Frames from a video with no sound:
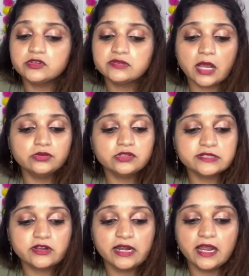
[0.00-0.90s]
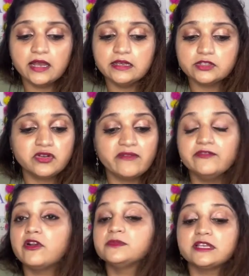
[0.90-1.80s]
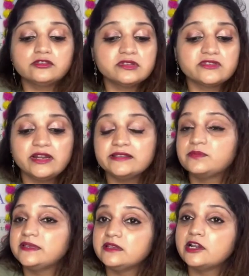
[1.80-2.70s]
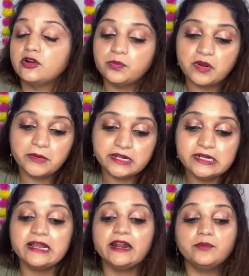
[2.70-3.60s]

South Australia, so travel from South Australia is basically not permitted,